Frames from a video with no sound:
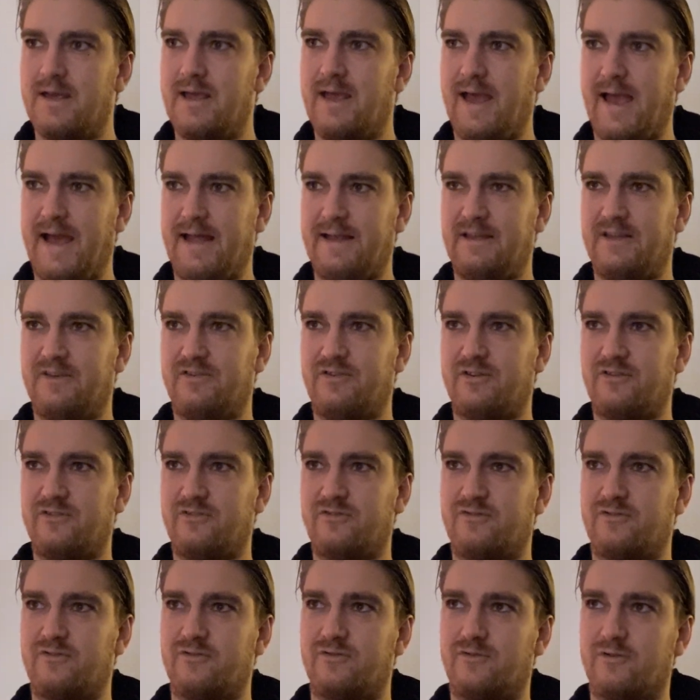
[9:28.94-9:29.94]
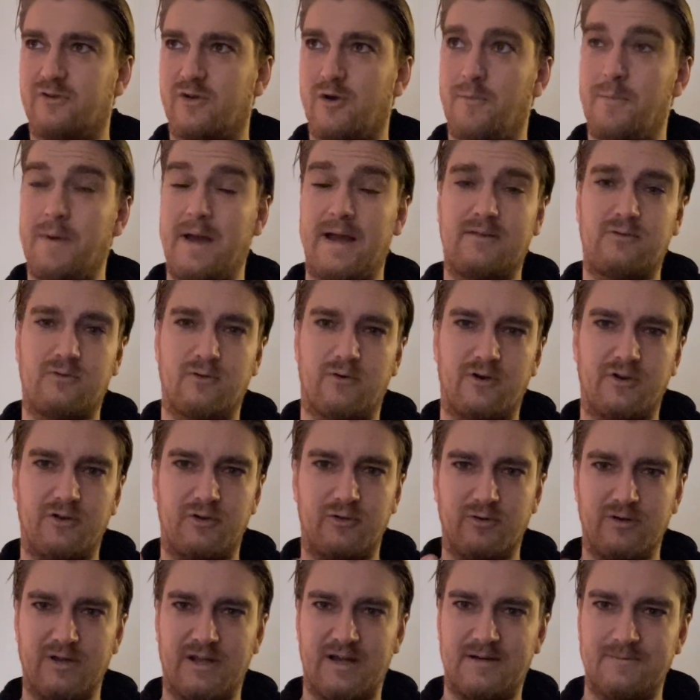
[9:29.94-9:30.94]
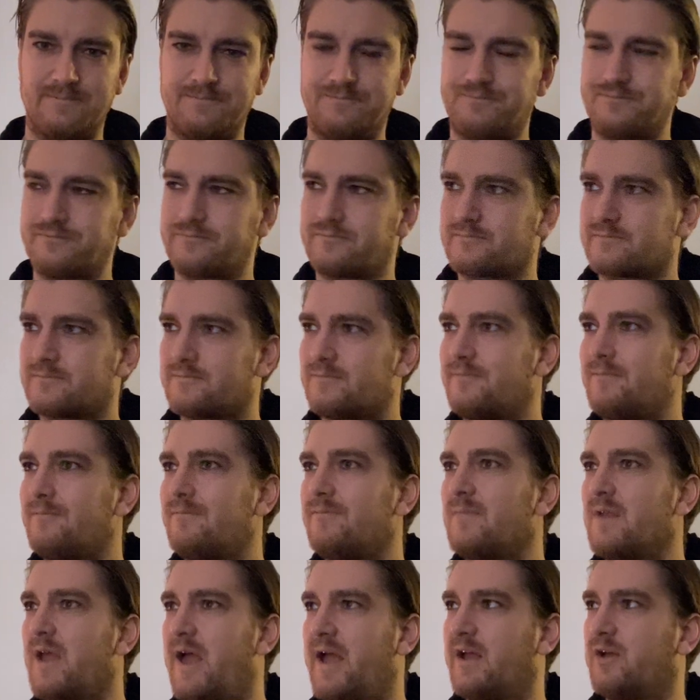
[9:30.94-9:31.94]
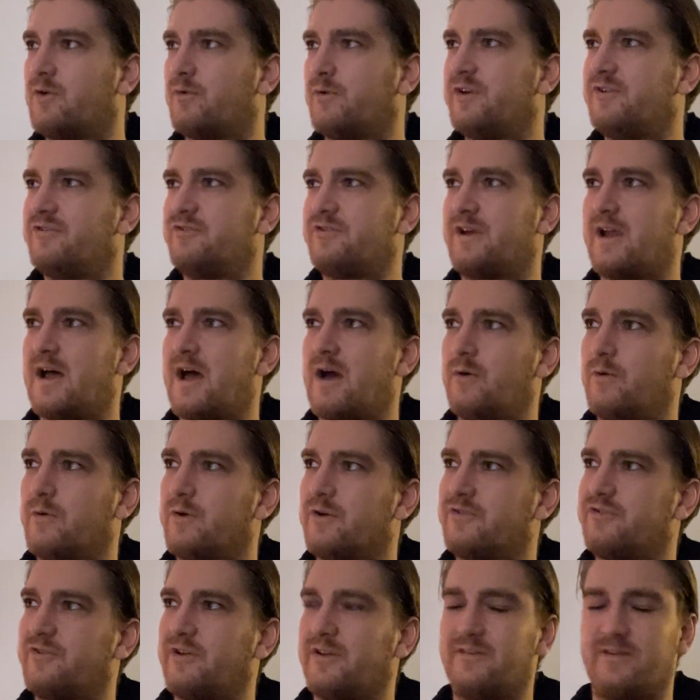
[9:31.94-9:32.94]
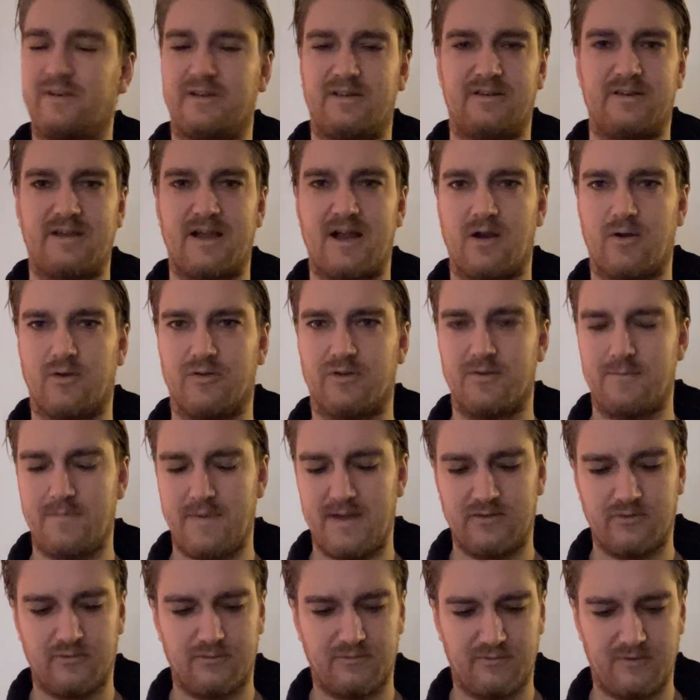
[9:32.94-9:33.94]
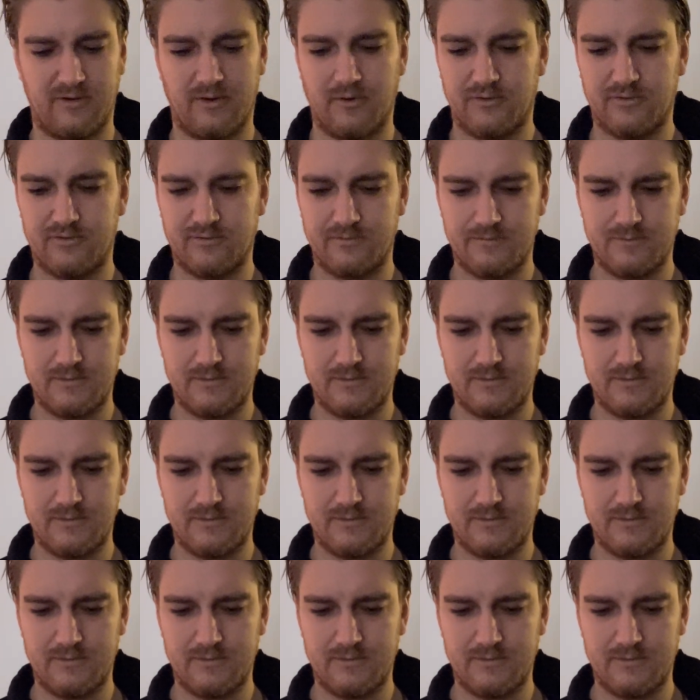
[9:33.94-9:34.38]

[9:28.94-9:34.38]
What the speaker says: And this is to go back to Arjuna and Krishna who are sitting there on the battlefield.